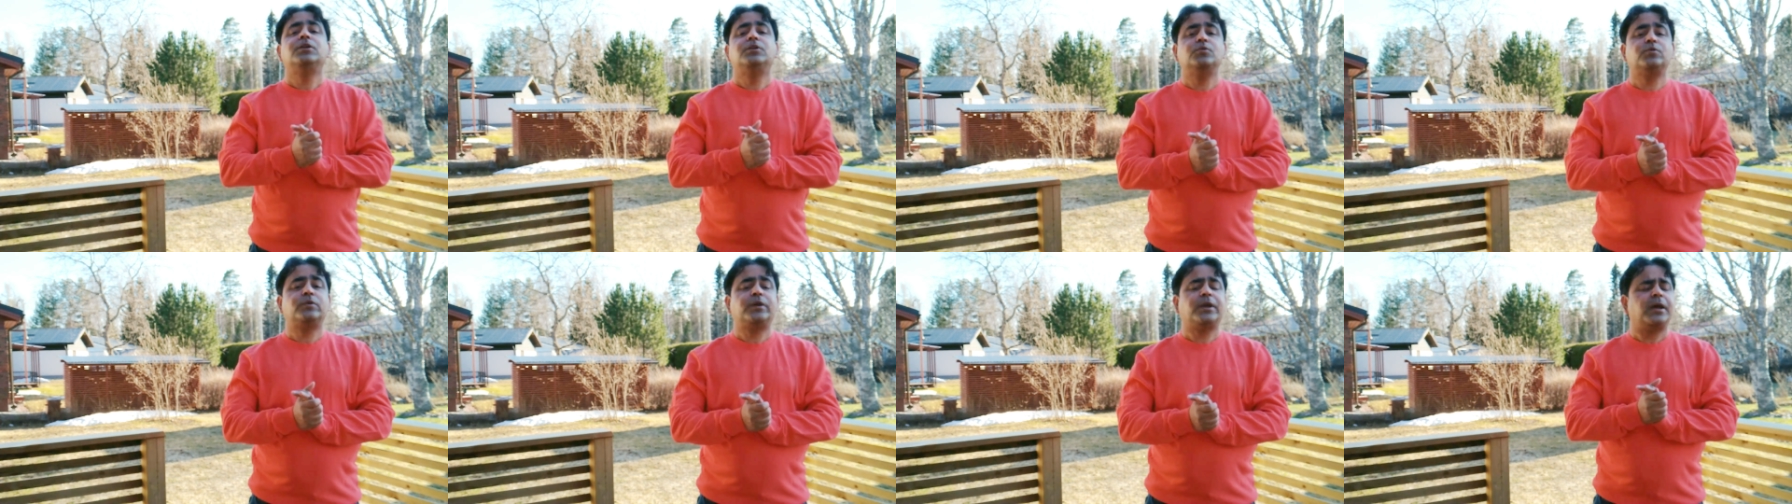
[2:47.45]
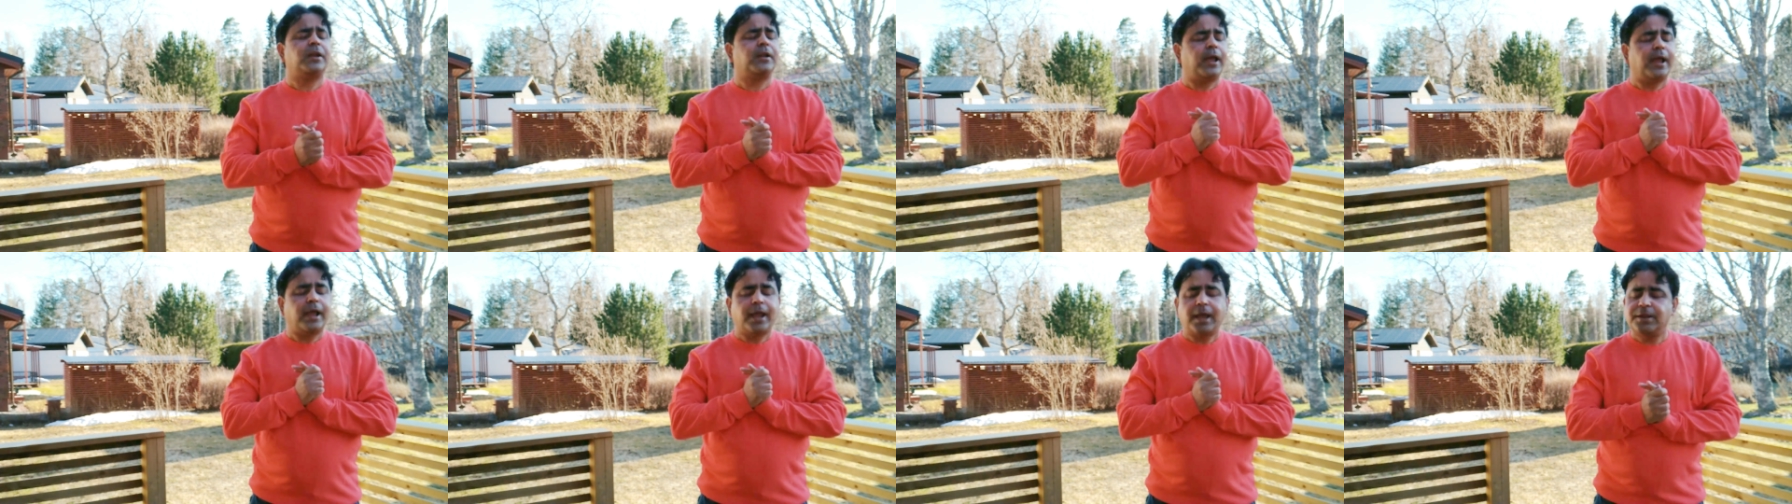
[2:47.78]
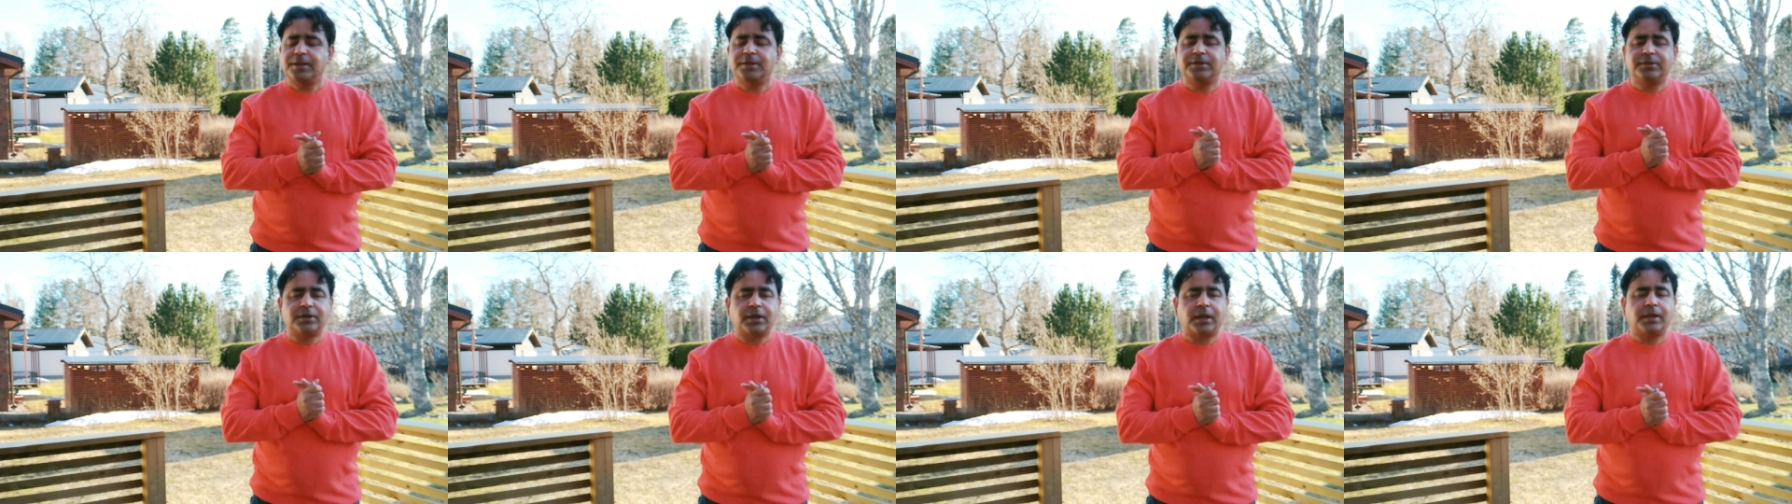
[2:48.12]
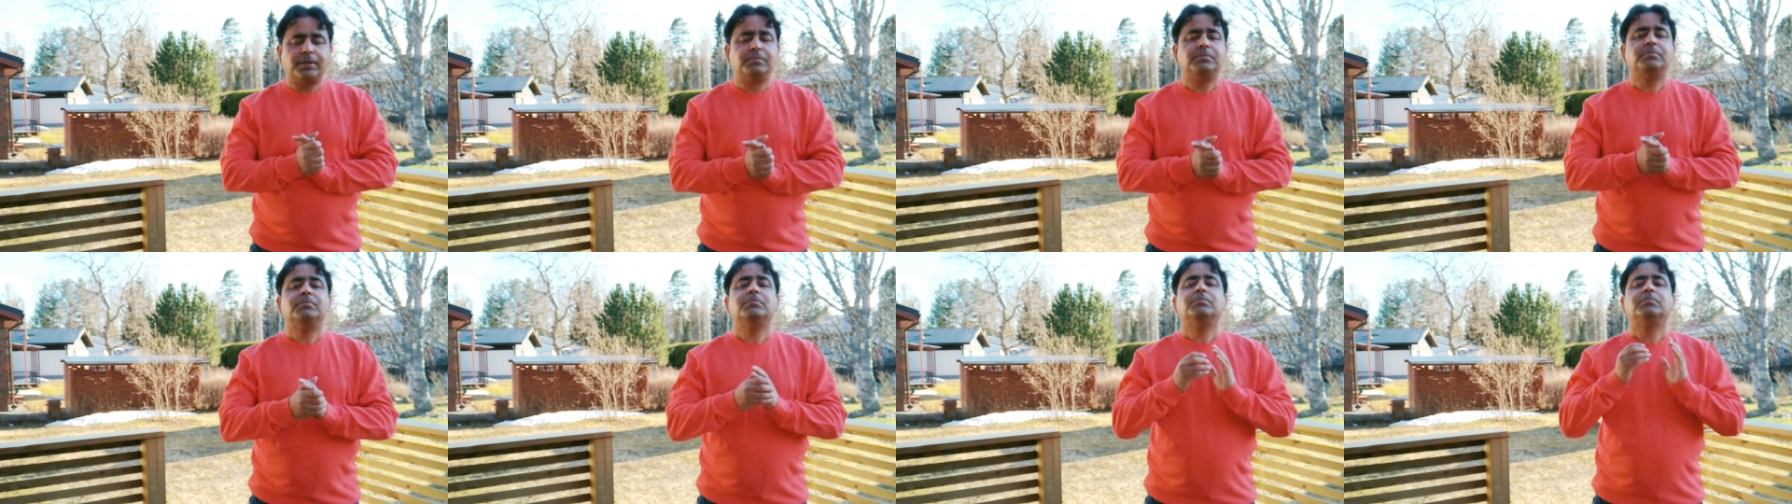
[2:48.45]
you can
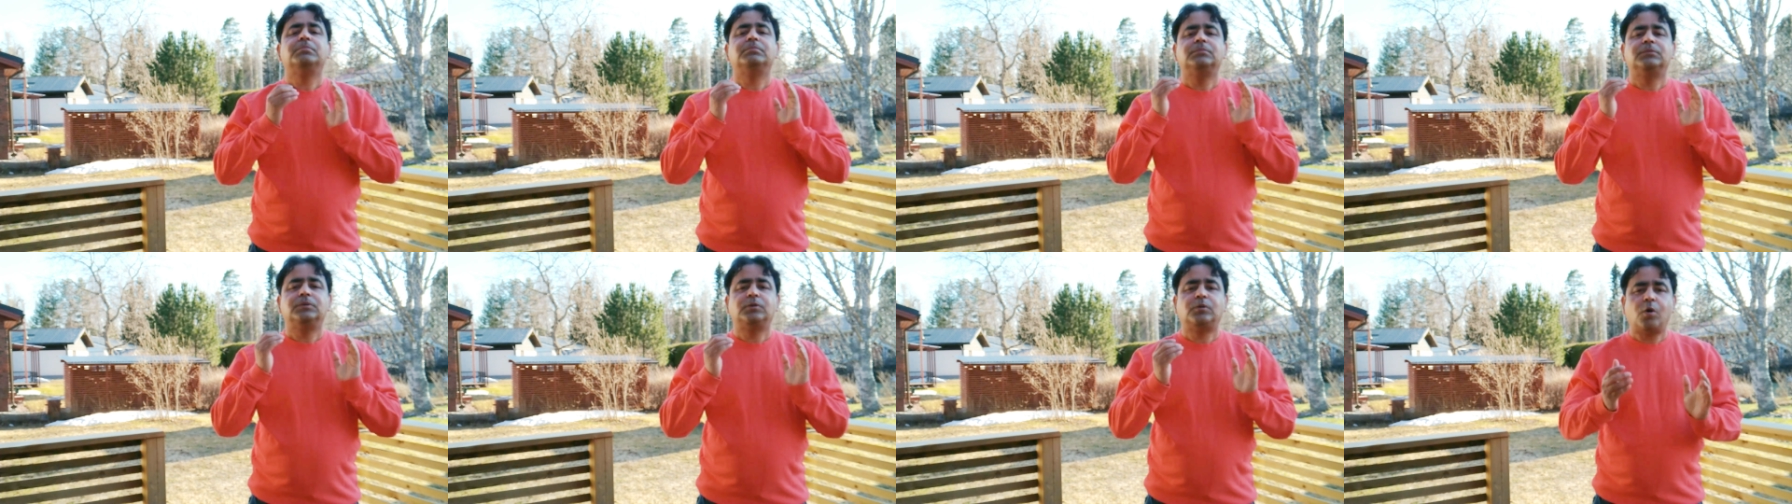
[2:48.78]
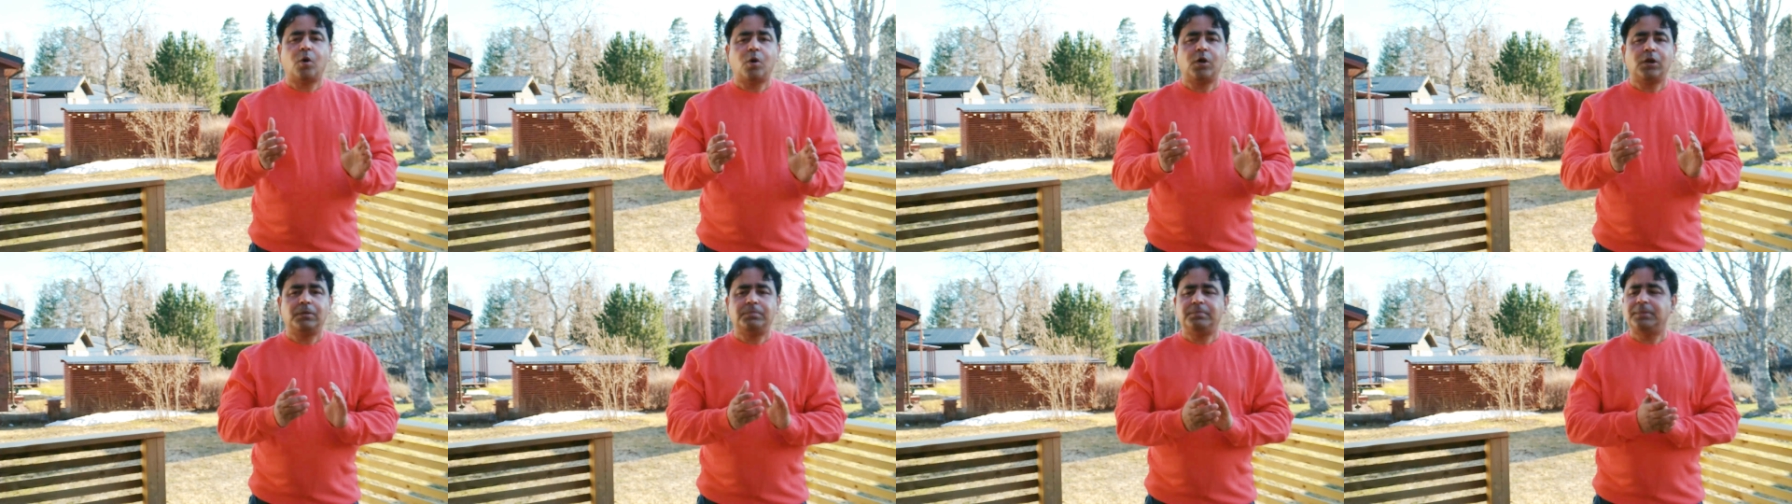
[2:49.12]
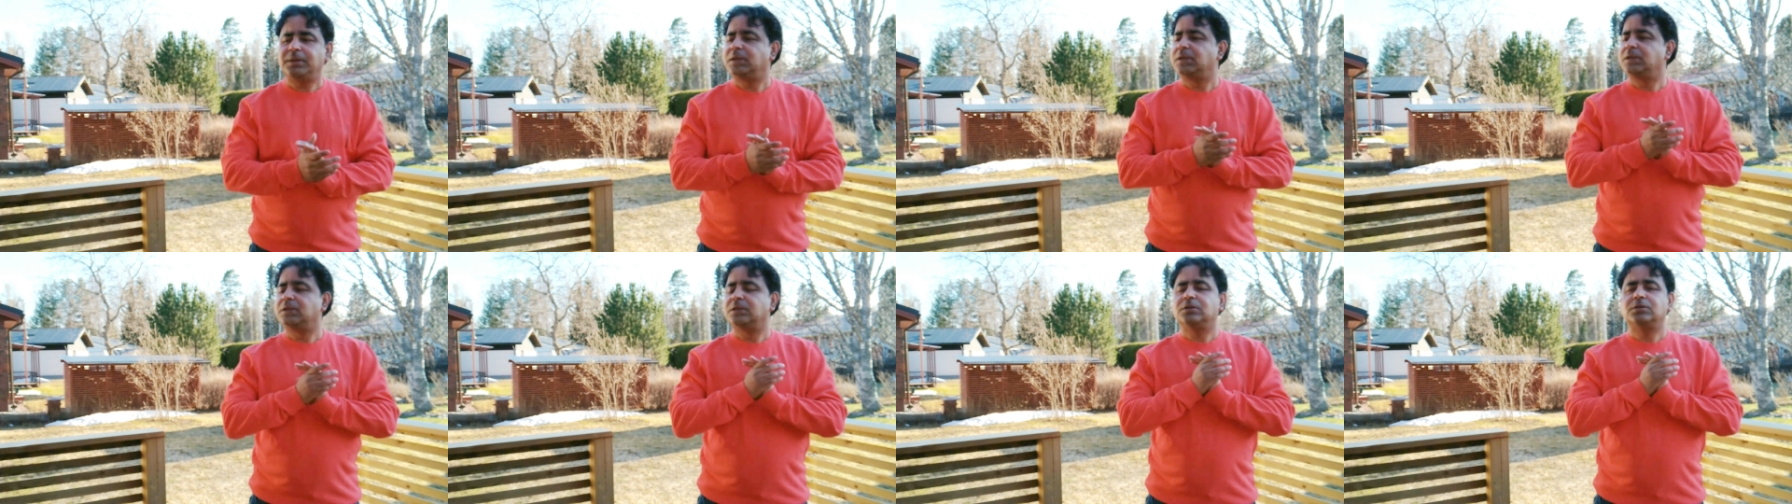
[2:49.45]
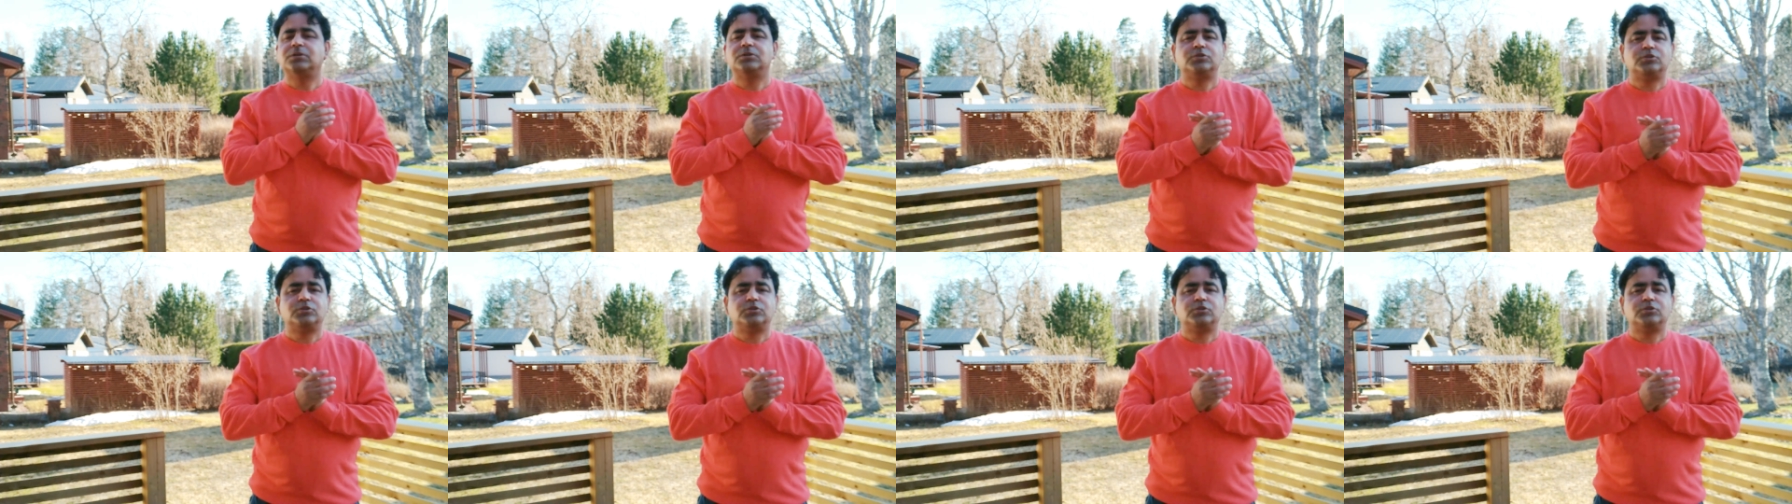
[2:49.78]
anytime call me,